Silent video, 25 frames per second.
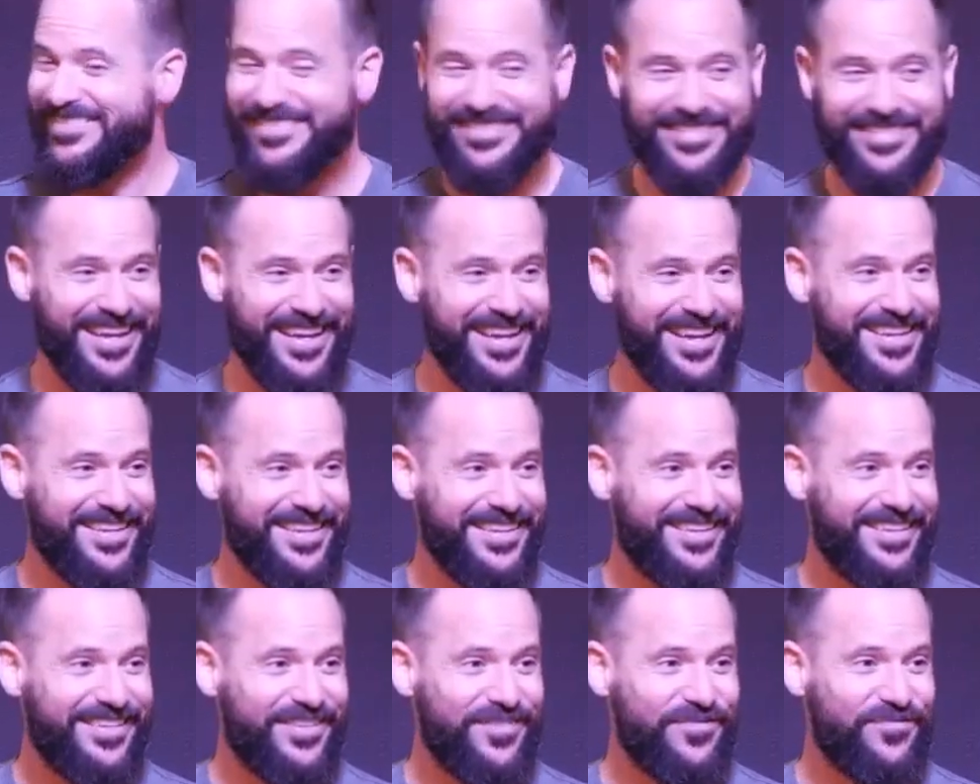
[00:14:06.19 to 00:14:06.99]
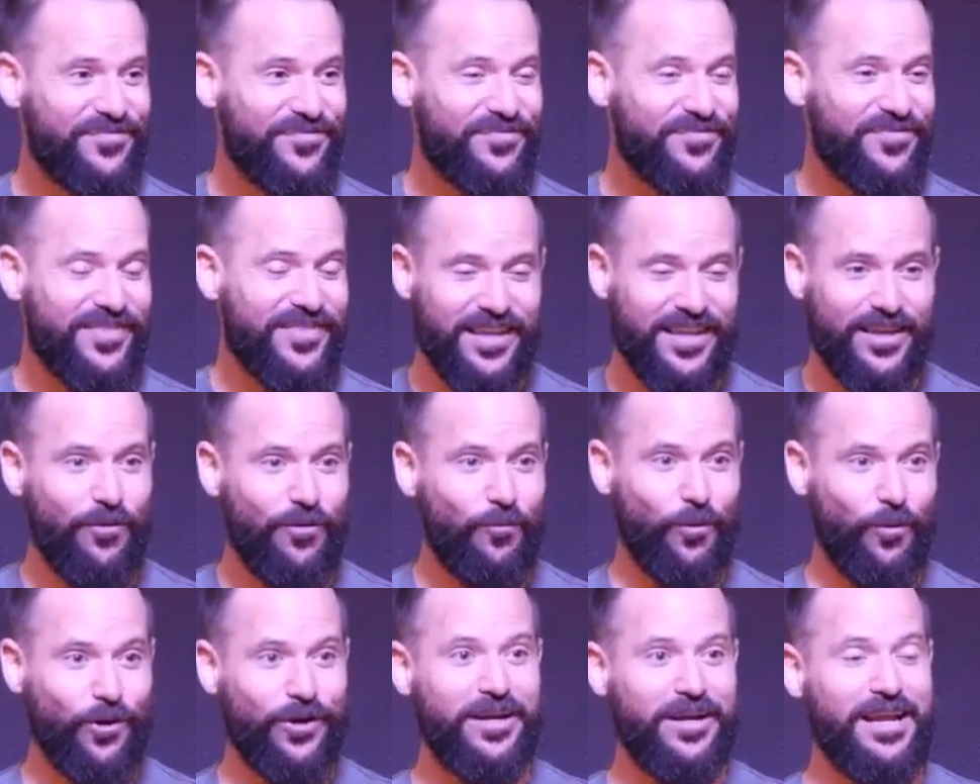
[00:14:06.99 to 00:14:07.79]
Okay?
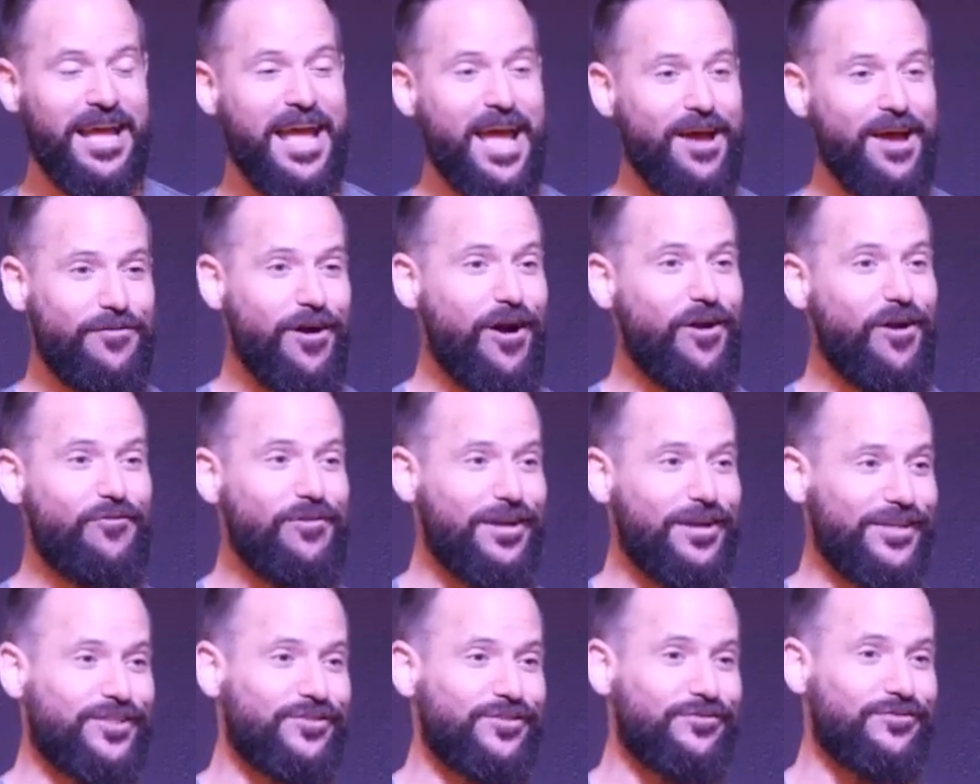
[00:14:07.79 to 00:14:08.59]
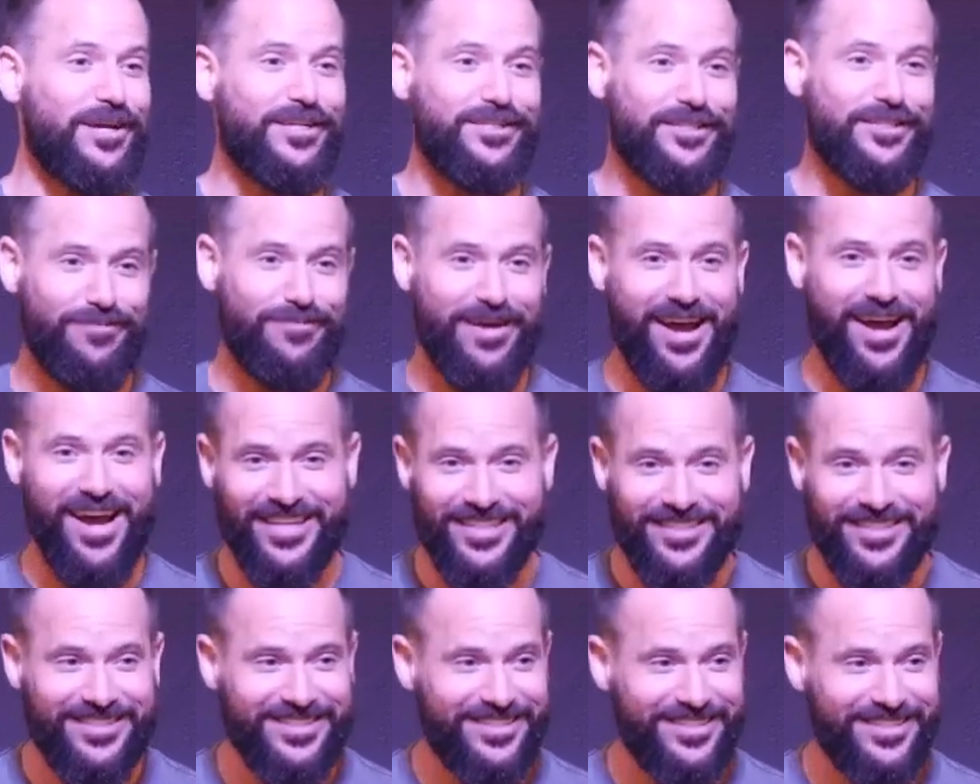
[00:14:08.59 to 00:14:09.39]
We're going to have our resurrected
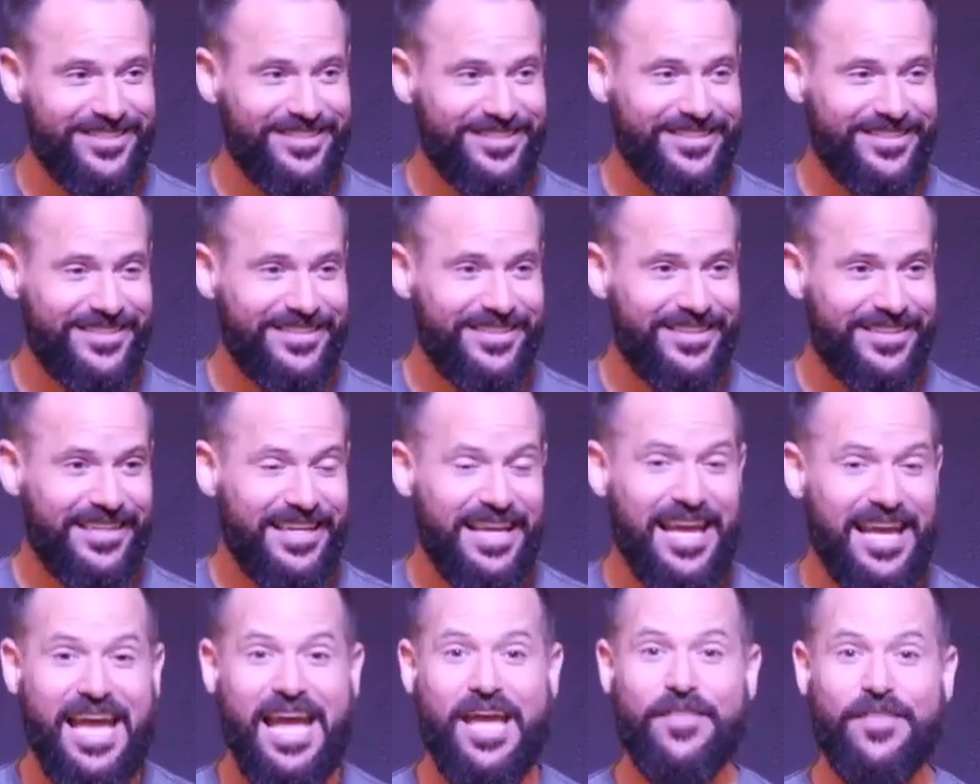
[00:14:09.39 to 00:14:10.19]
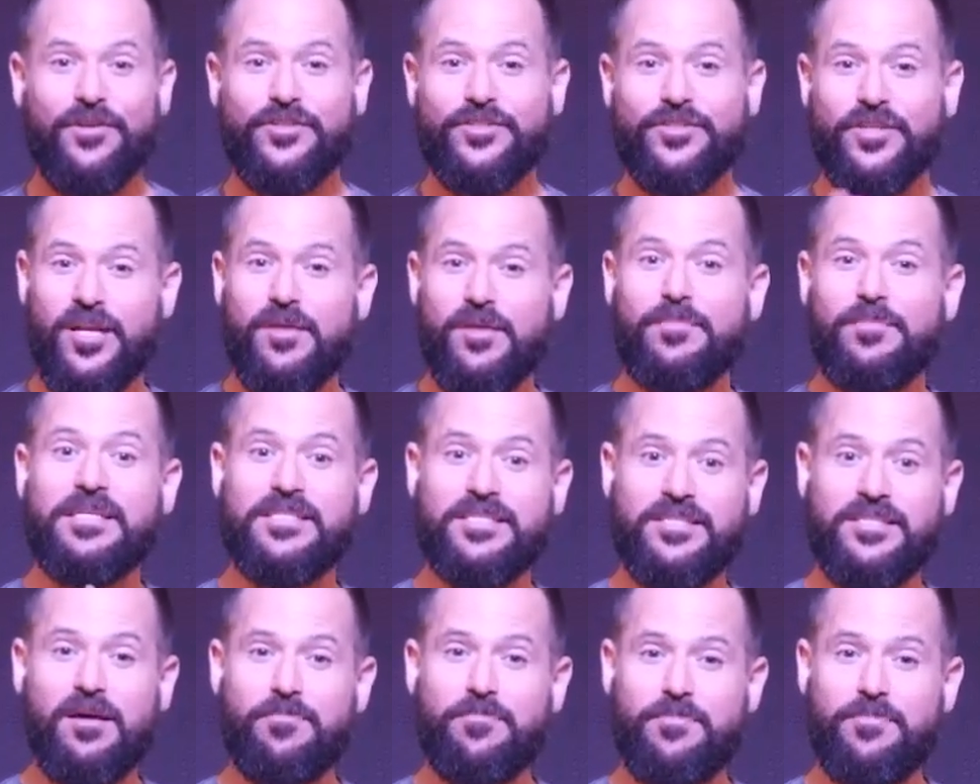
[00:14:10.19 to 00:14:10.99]
bodies. And there's going to be
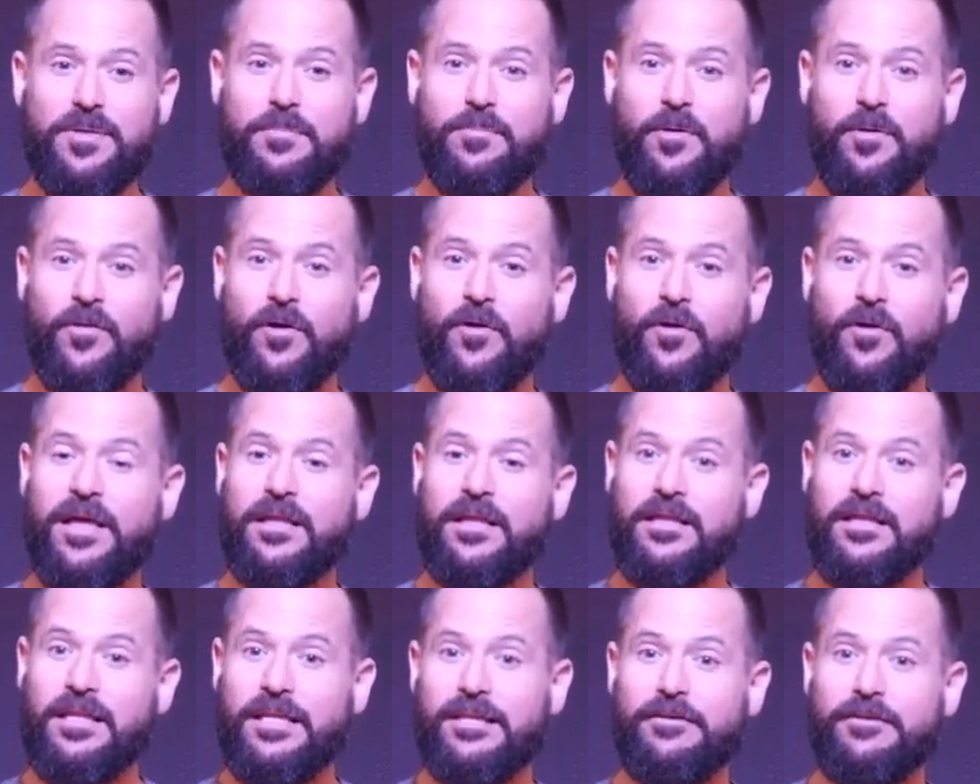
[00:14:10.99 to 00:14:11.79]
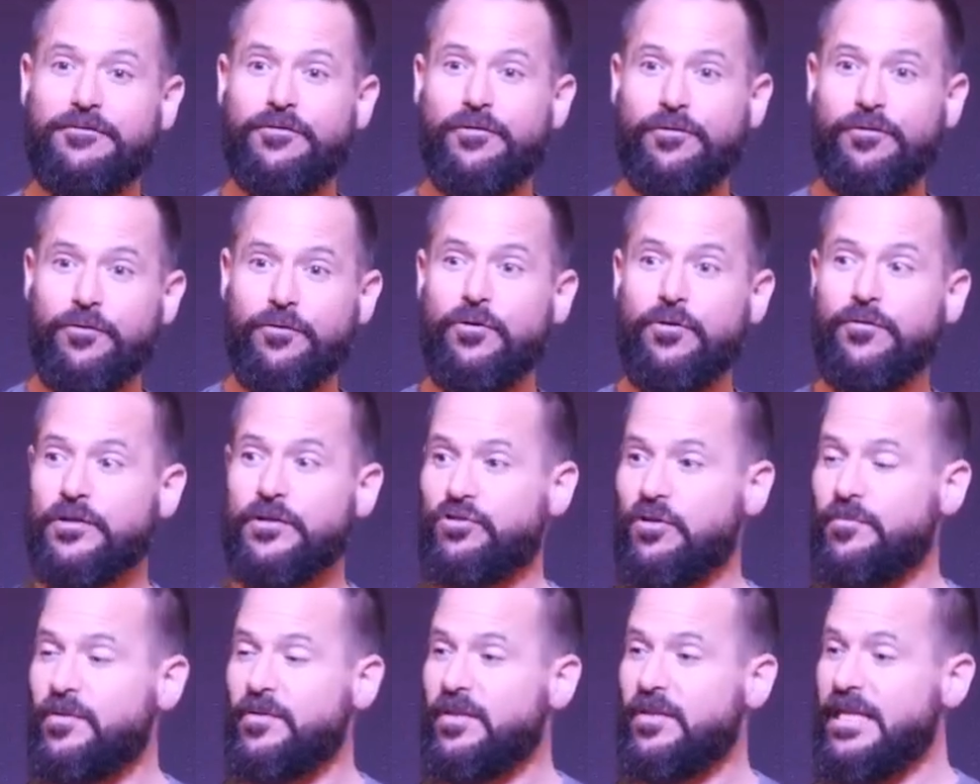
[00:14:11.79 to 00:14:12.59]
some people, though, that lived through the
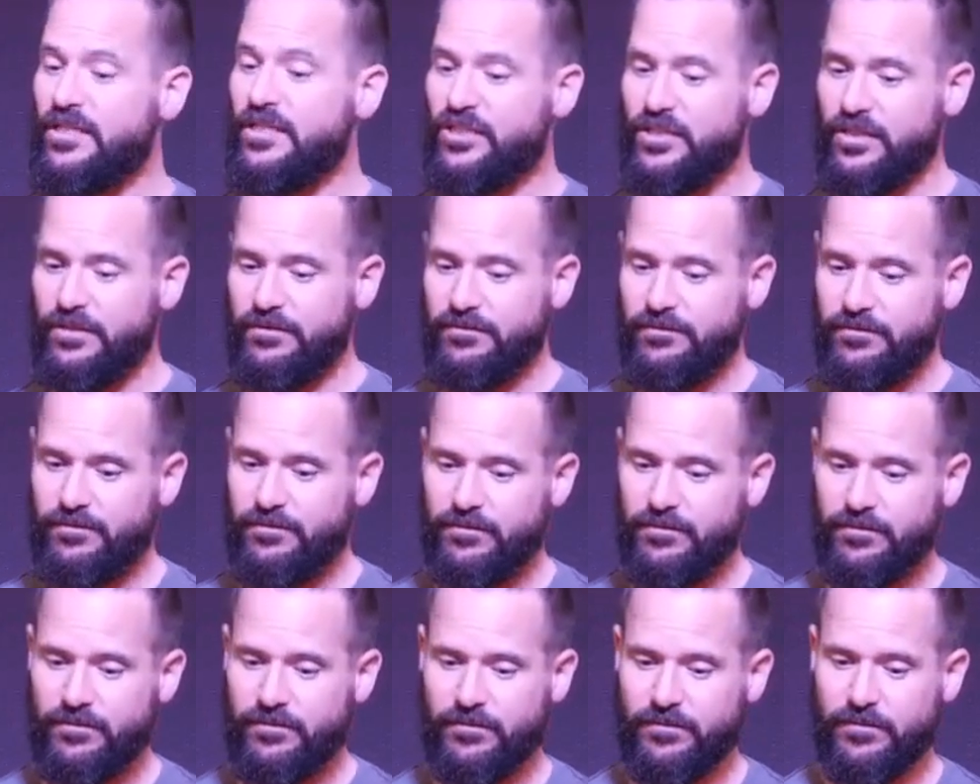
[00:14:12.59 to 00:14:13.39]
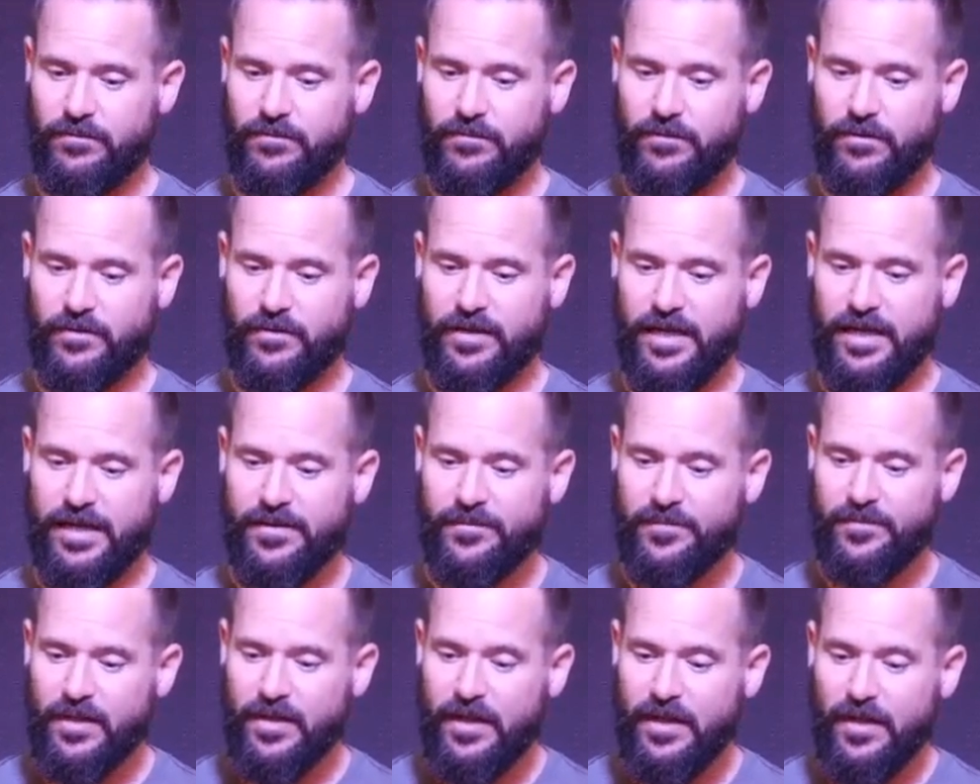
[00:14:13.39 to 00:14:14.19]
tribulation okay?
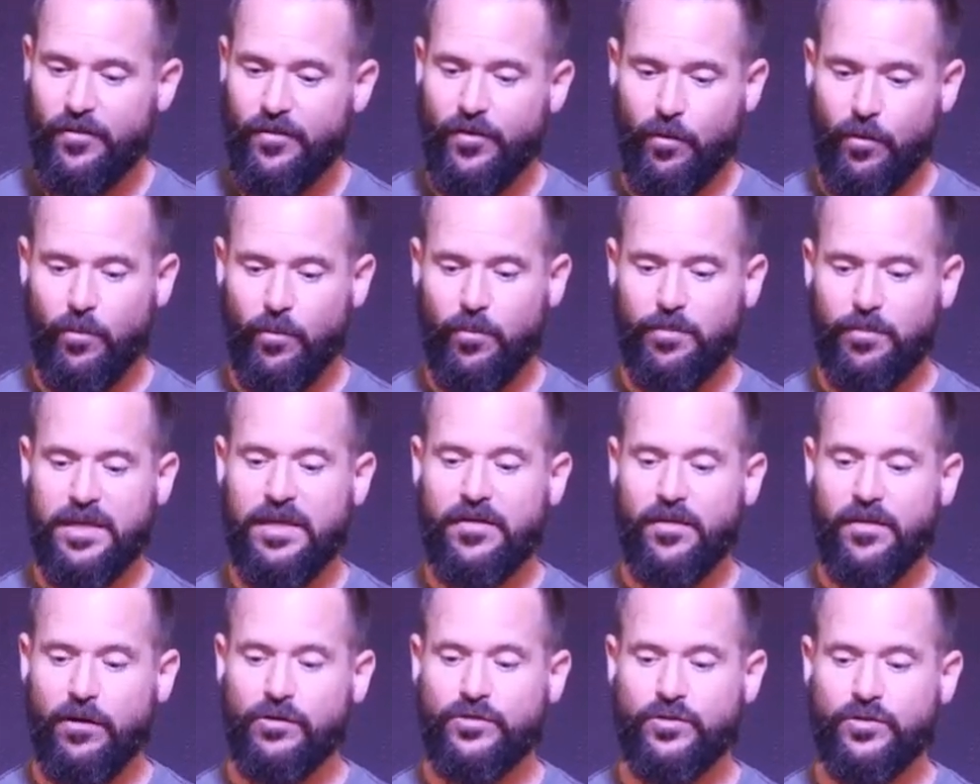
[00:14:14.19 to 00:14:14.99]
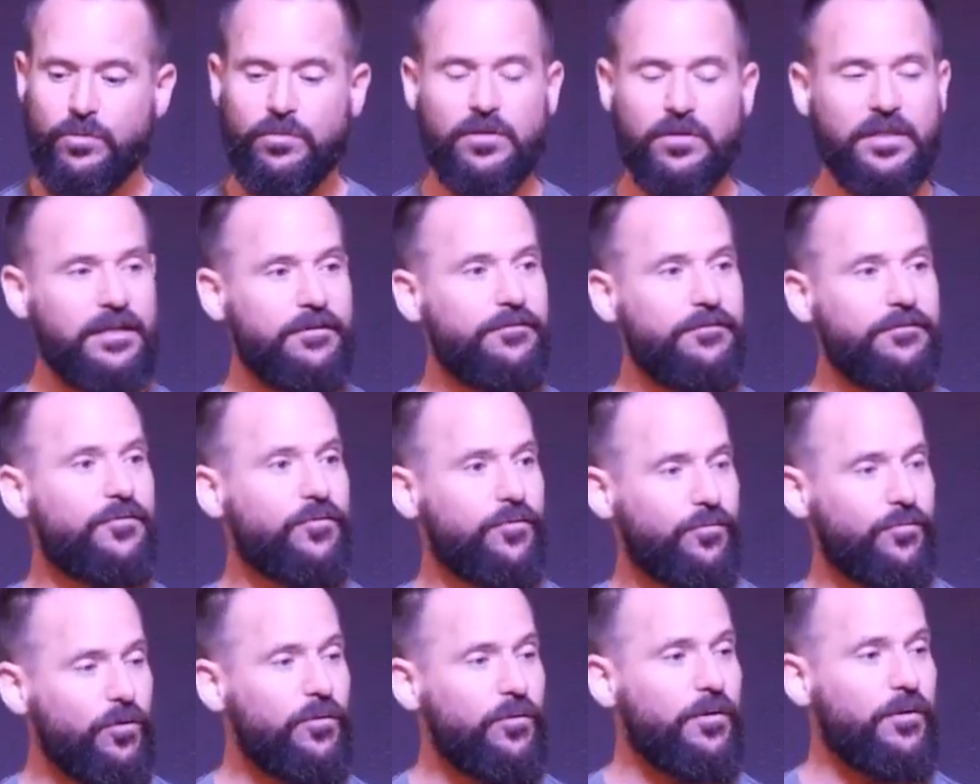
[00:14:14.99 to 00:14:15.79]
There will be those who live
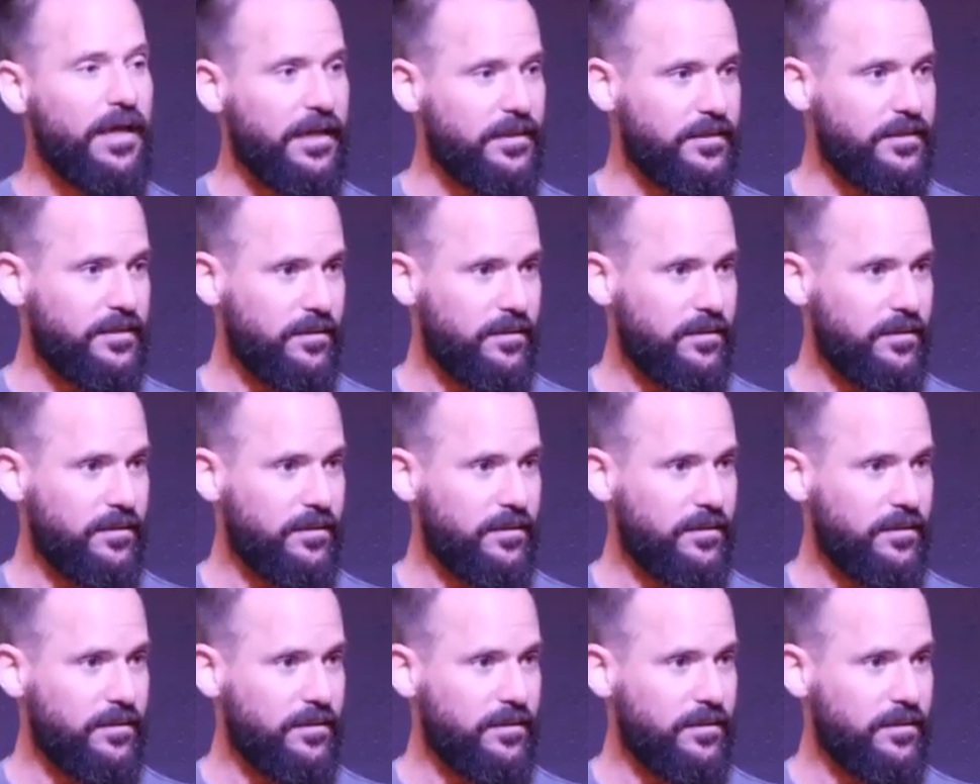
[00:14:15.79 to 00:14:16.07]
through it.